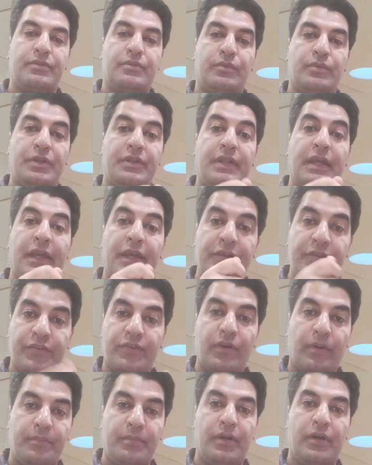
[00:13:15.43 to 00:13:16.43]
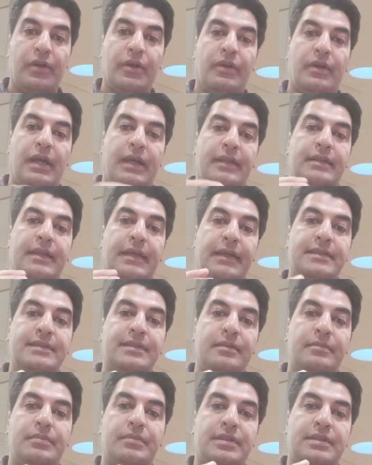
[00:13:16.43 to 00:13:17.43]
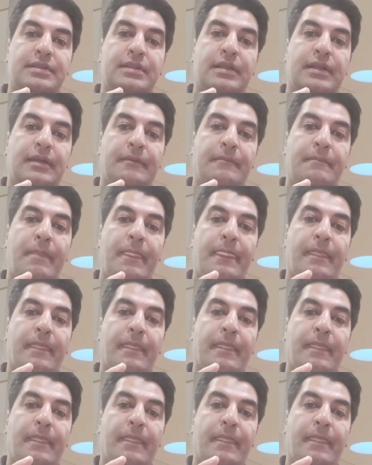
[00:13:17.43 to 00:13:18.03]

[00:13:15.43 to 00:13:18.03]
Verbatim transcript: with the hyssop and the hyssop it's a